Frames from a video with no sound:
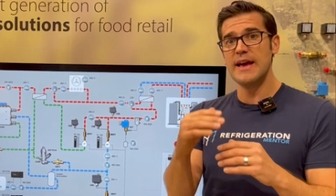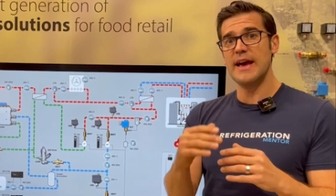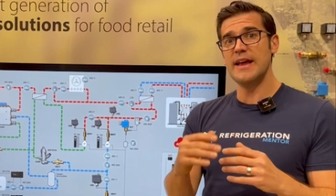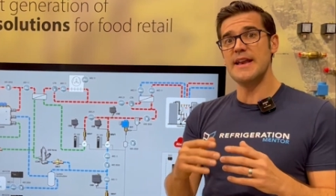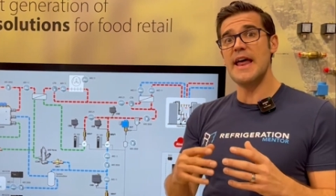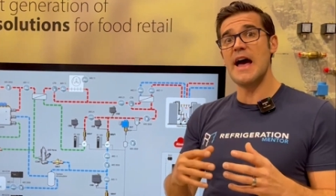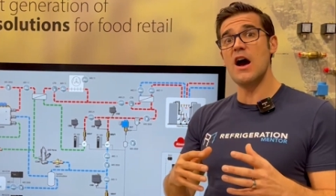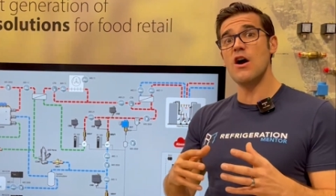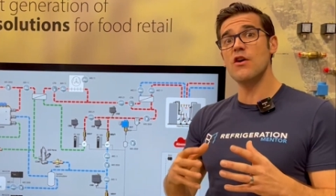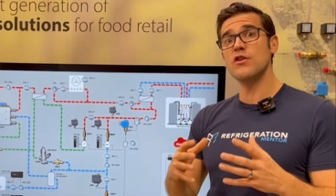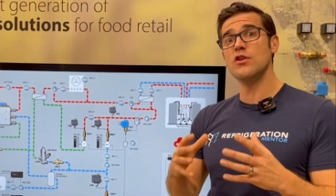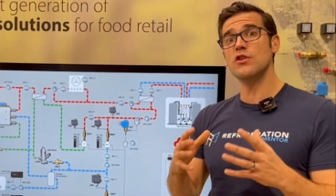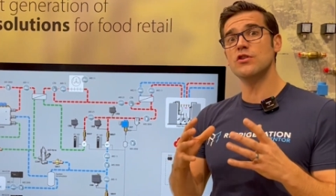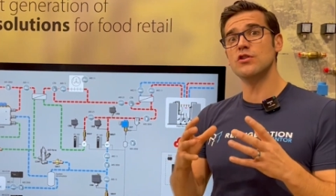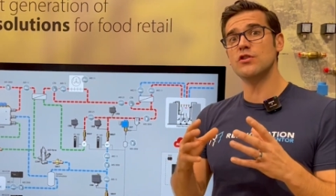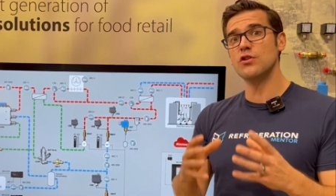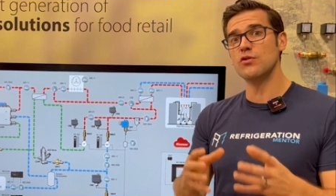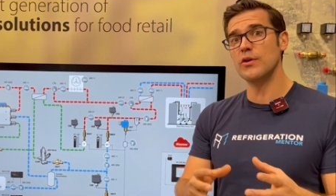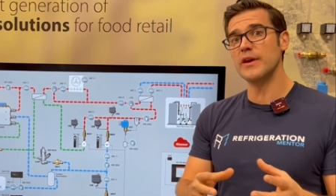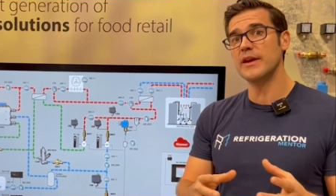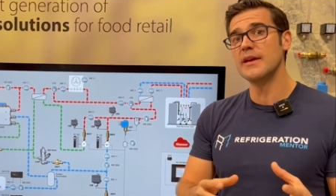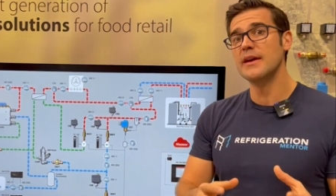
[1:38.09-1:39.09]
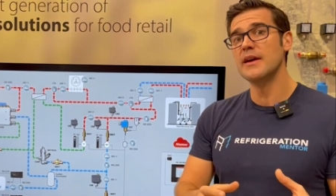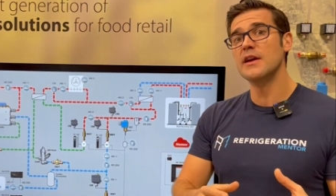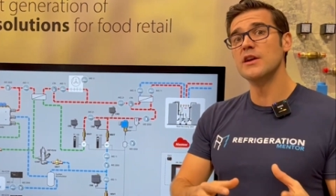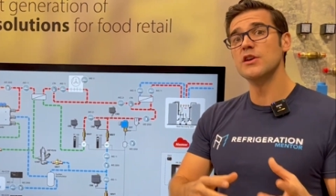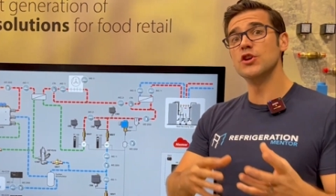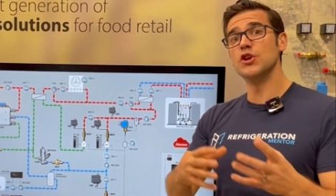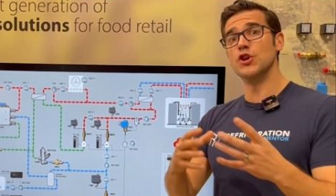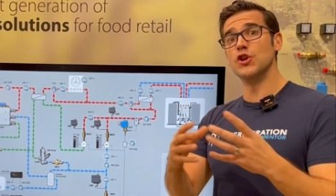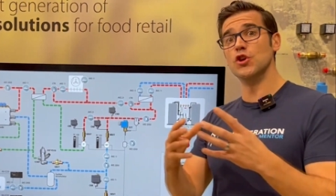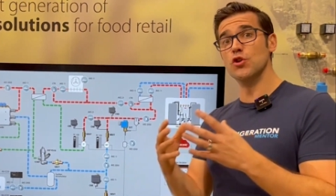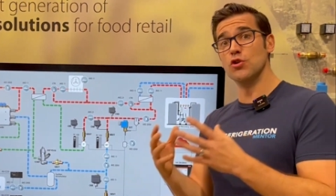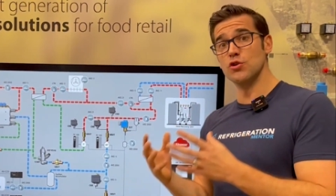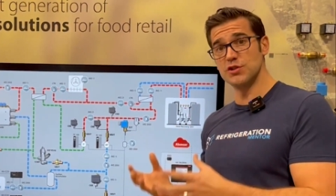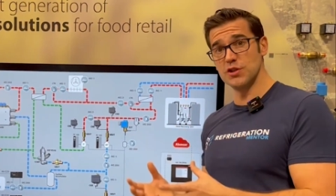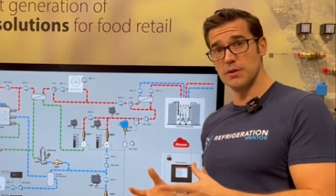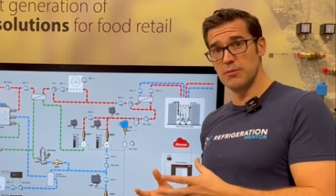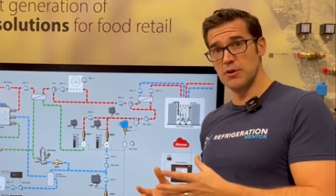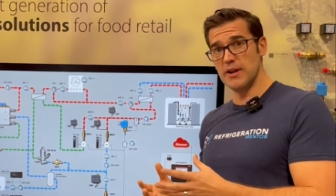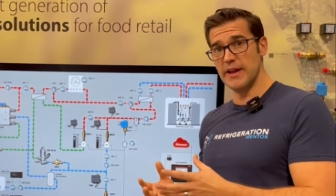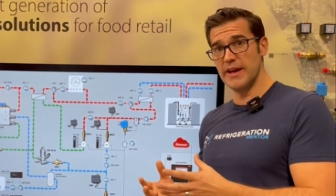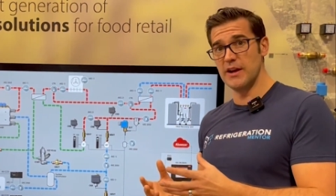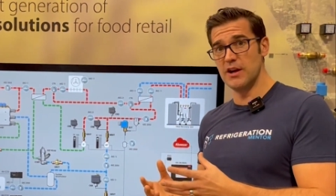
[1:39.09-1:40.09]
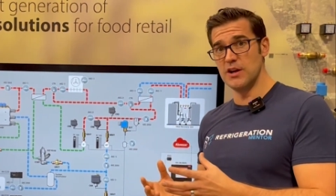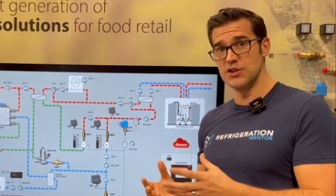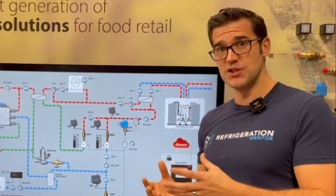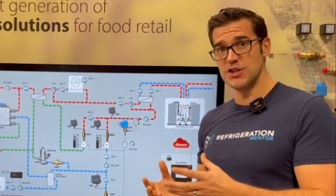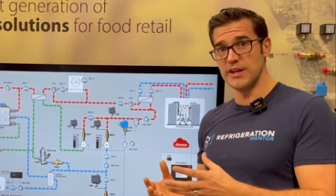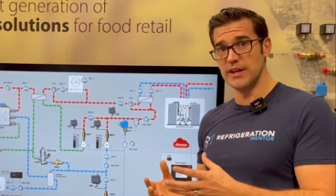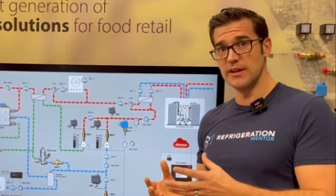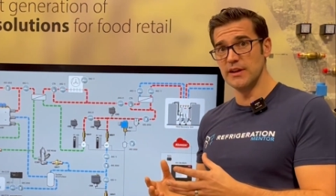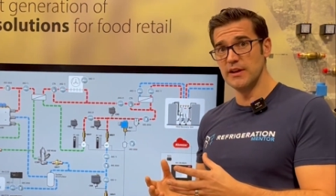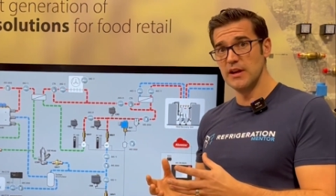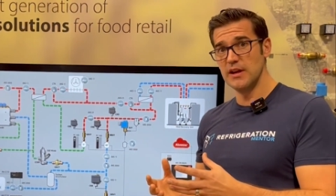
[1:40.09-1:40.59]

And now you're doing usable energy